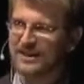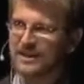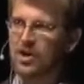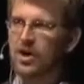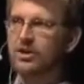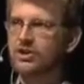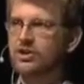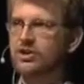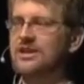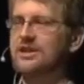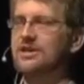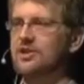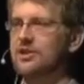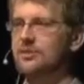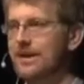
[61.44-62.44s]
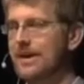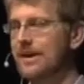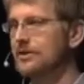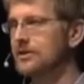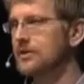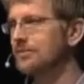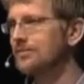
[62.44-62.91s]
then launched into
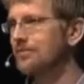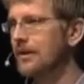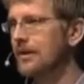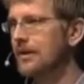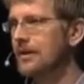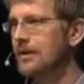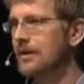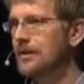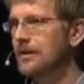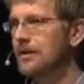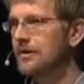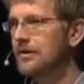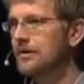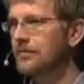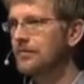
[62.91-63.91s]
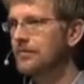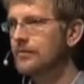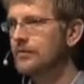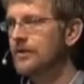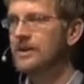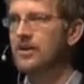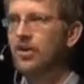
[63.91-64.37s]
space.
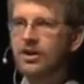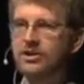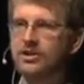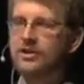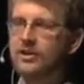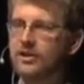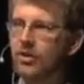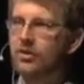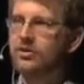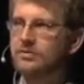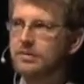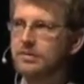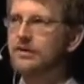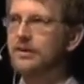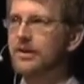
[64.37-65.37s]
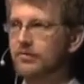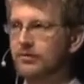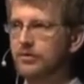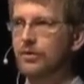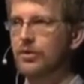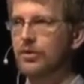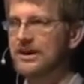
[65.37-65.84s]
So they launched the largest building in
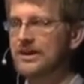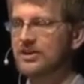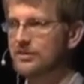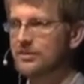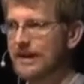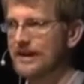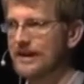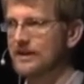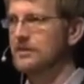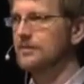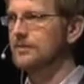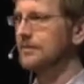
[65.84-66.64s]
Florida into space.